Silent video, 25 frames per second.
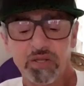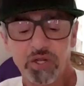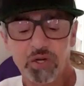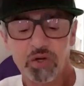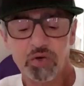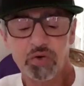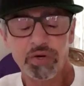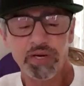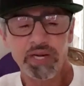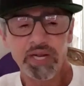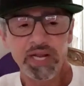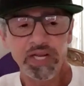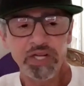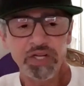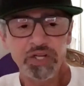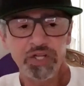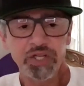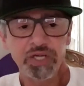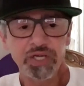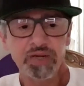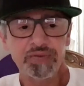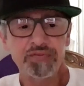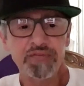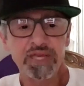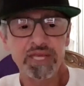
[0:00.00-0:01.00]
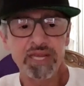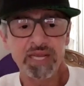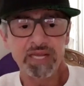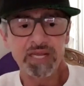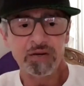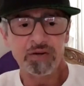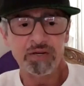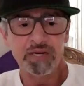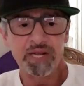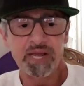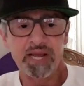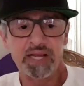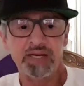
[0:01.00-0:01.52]
creation of the
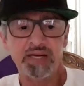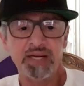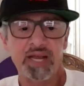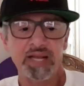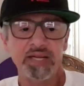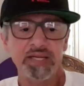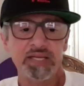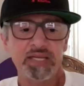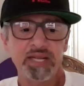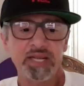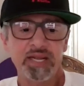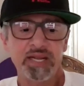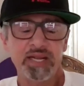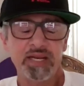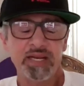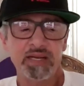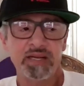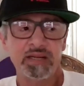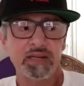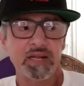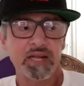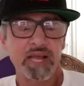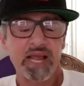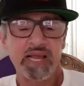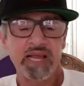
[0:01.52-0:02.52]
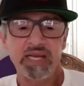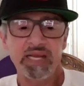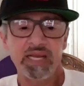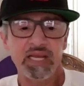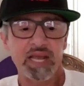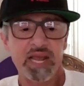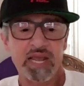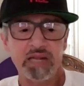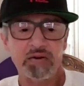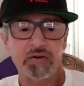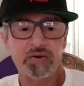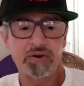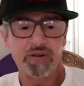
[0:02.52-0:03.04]
internet,
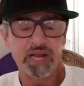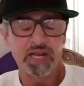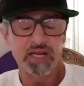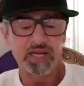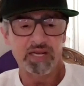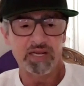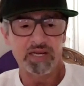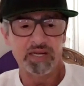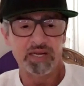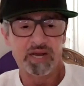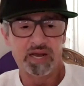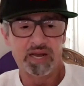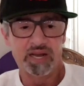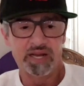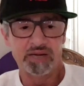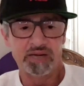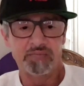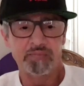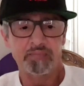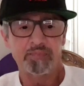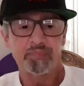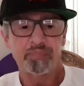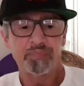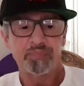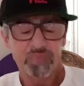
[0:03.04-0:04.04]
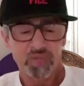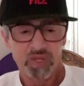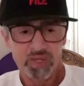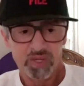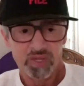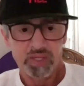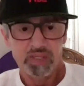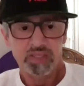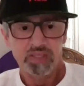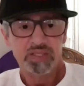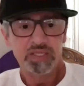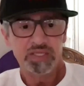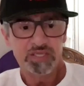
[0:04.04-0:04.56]
1988 or 89.
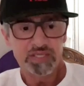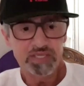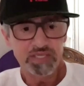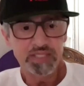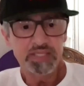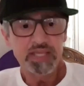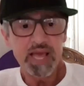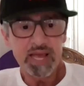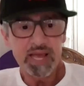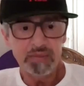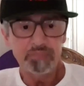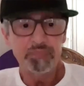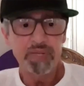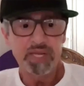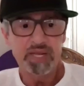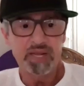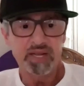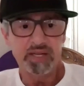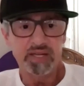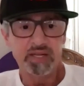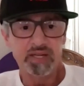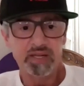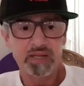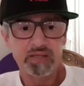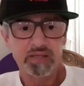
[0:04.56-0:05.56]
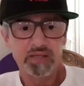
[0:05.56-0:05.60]
This is that big.